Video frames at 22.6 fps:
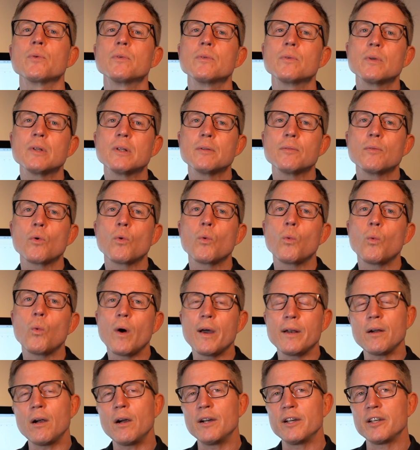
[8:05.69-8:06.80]
Well,
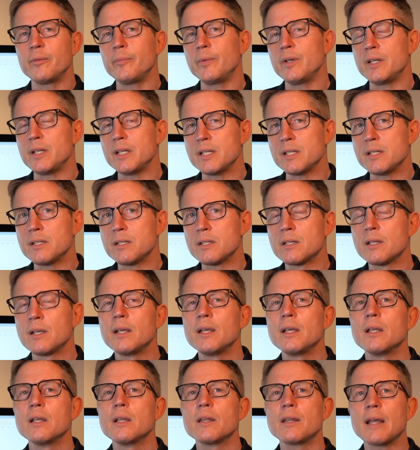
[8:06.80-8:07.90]
one argument is
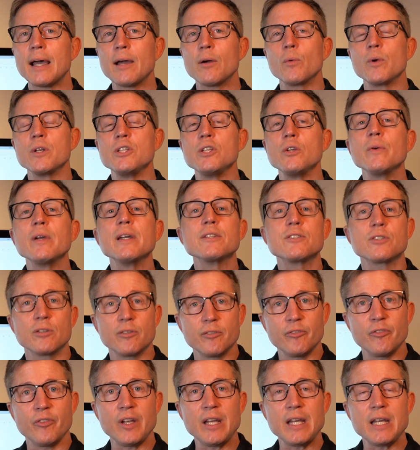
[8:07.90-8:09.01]
that when you
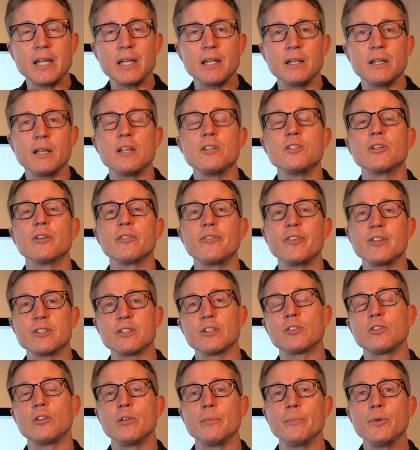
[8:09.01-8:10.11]
intervene in your
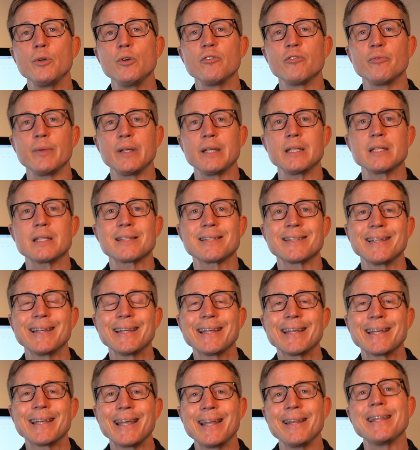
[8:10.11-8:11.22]
physical movements,
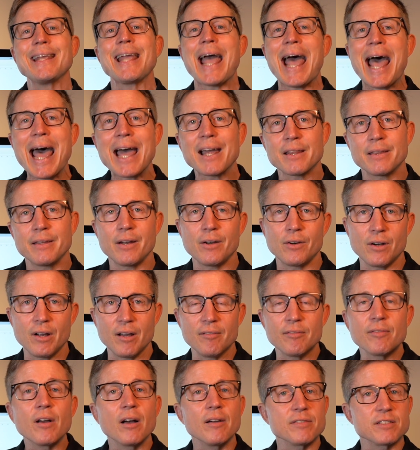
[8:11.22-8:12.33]
in the act
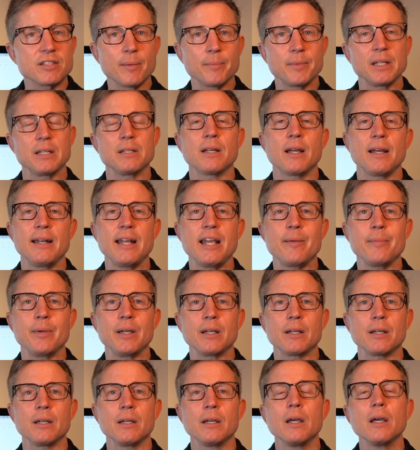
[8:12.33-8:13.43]
thereof of something dynamic,